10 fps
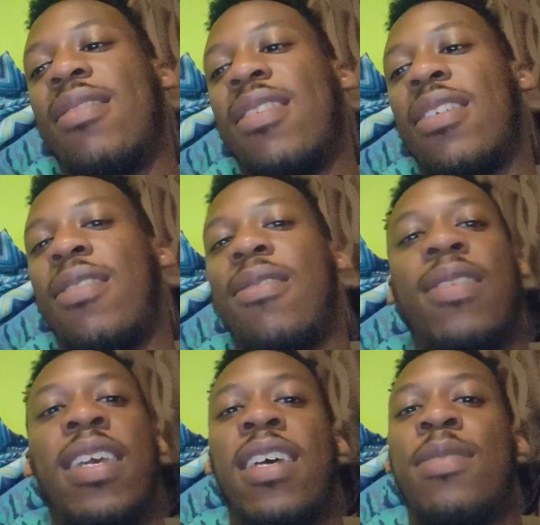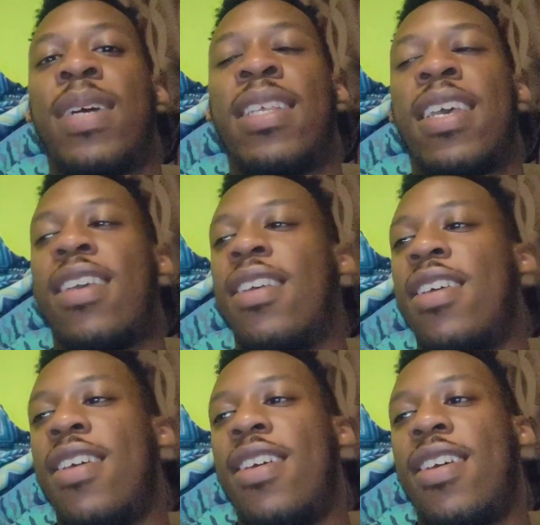So yeah, it's my take.
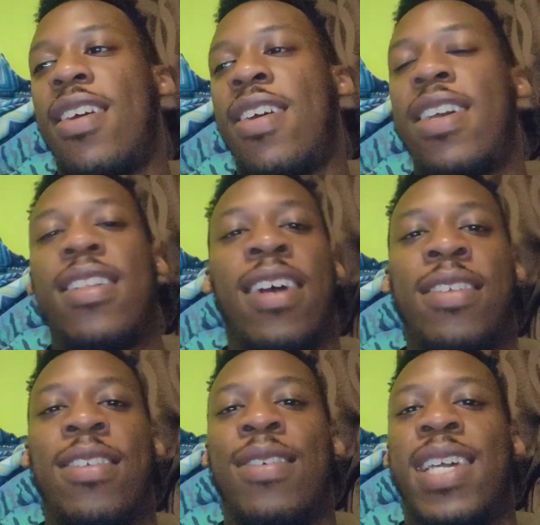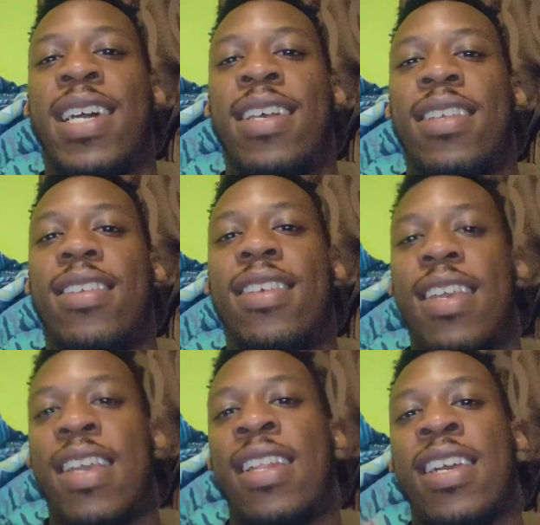Alright, I'll see you guys
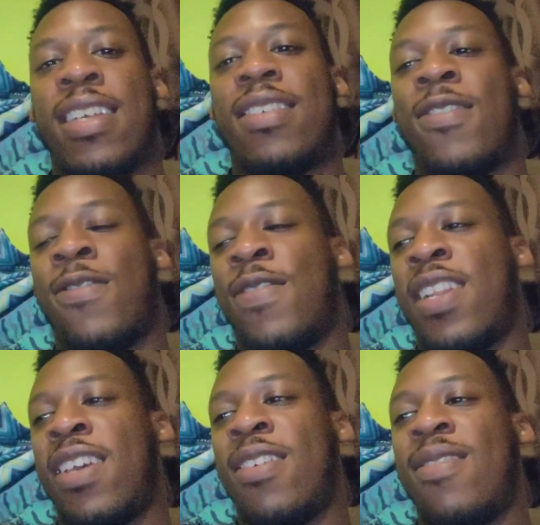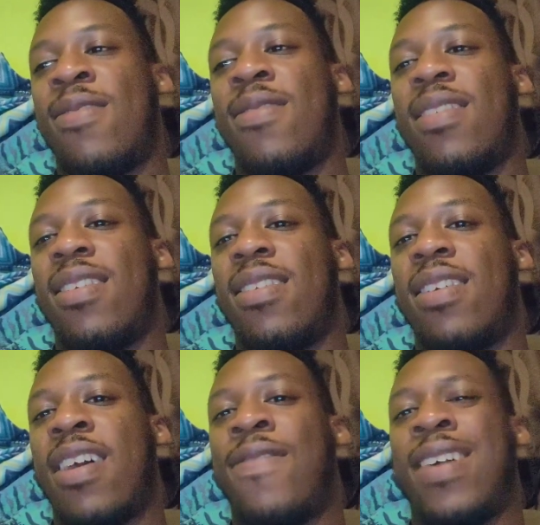in the next video.
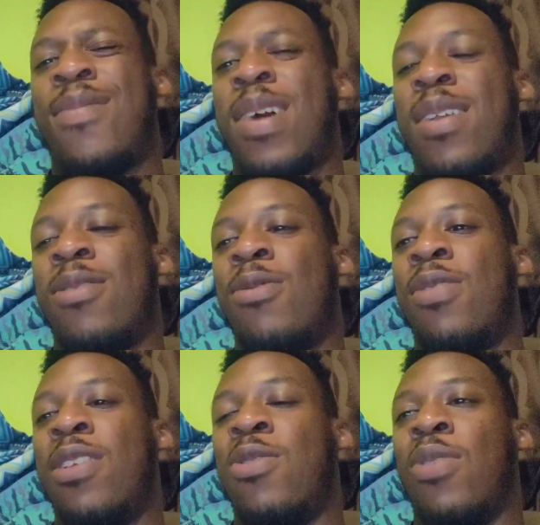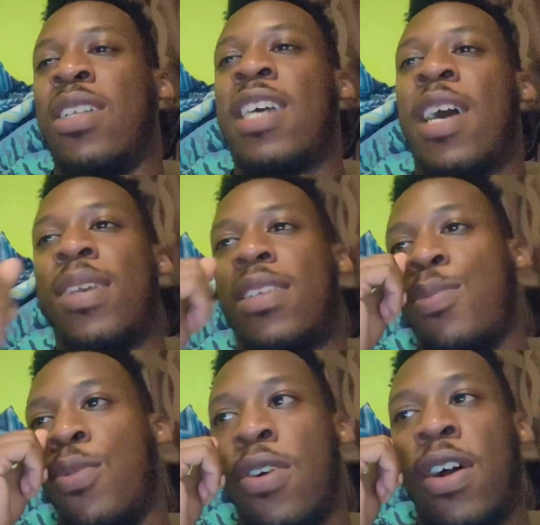I feel like I might do these one topics
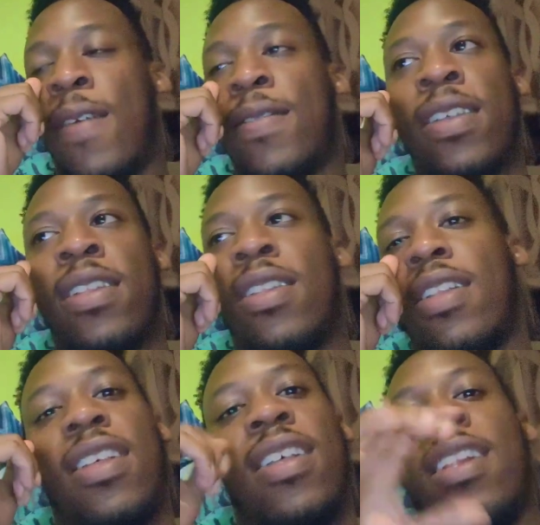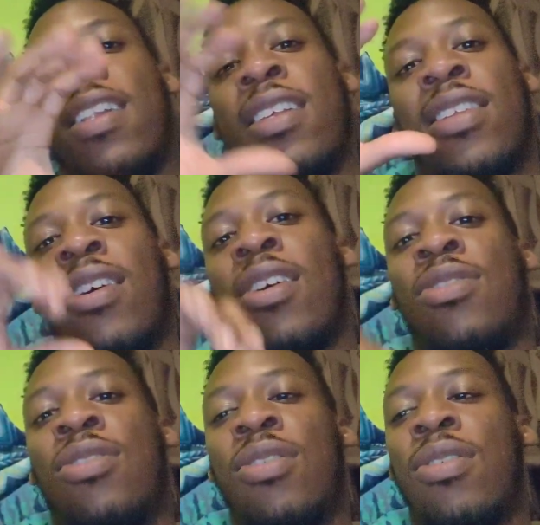more often in this
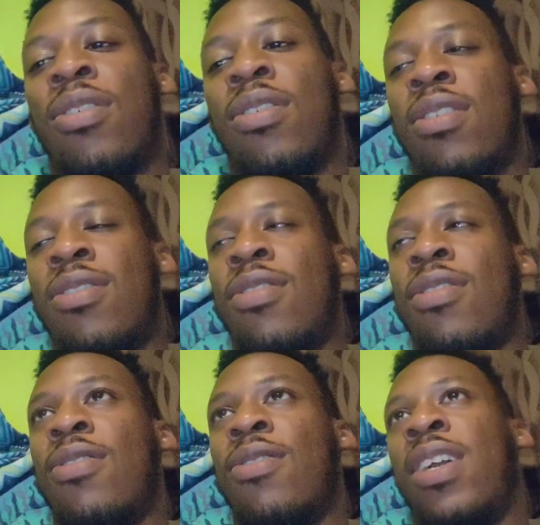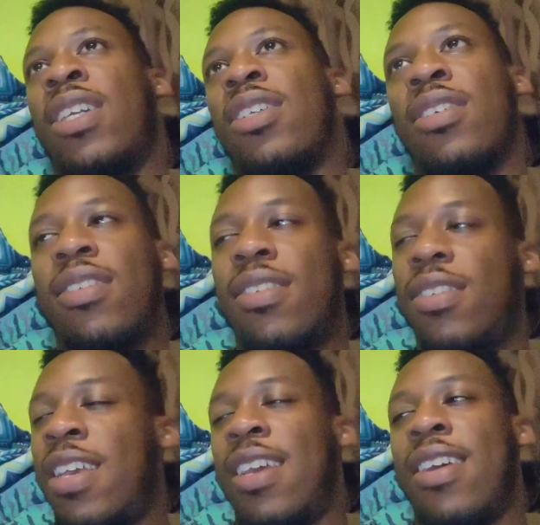longer duration.
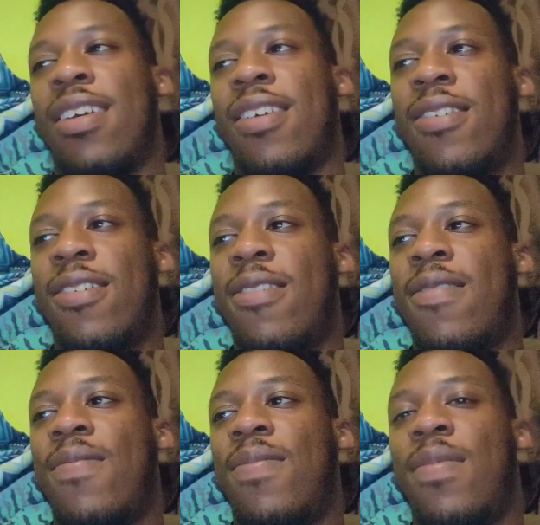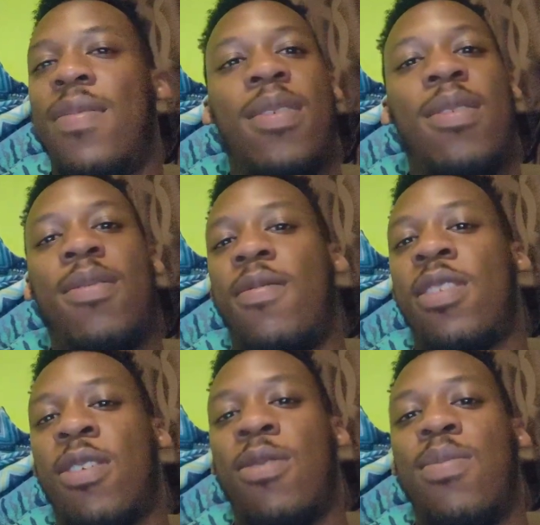Yeah.
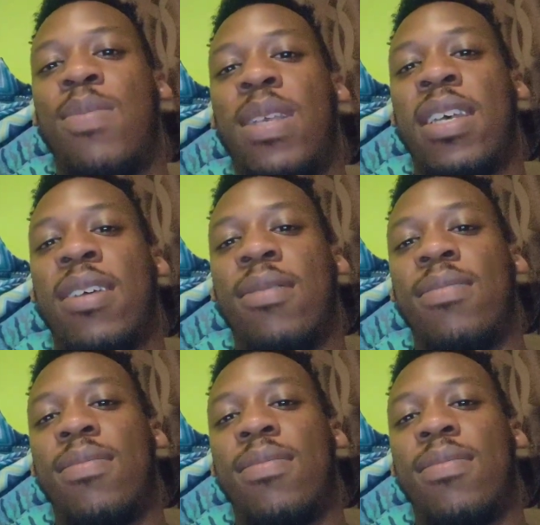So, peace out.